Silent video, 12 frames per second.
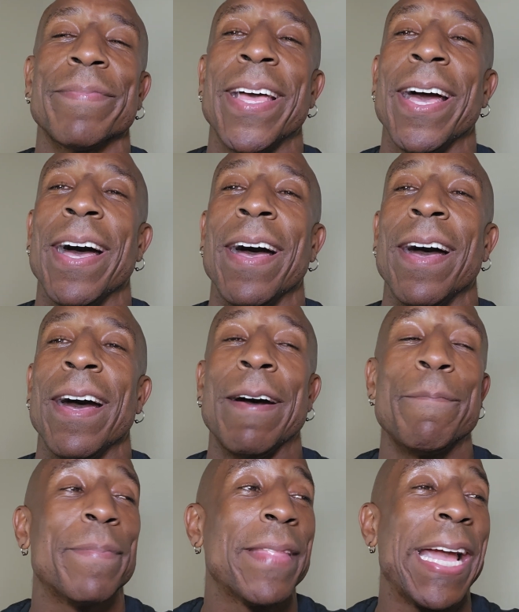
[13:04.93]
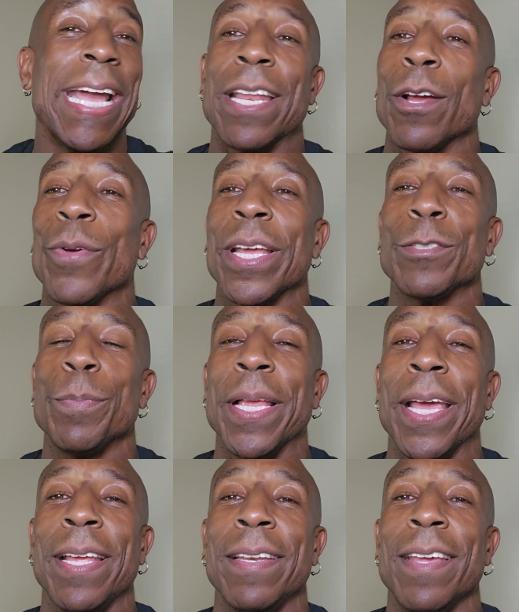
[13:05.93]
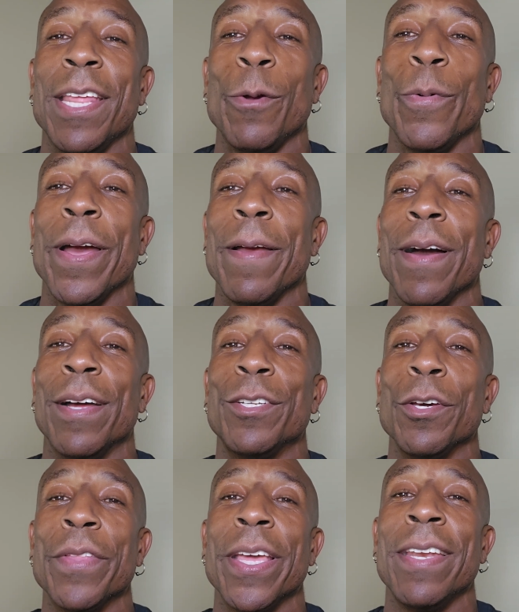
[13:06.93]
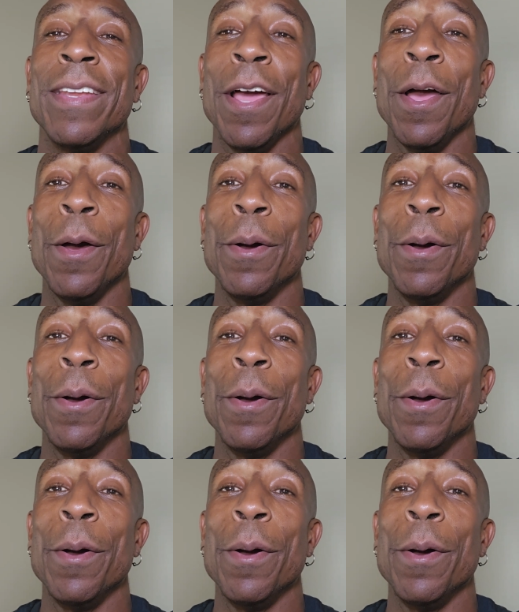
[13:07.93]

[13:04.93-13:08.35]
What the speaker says: I got to go catch a plane. Anyway, until then,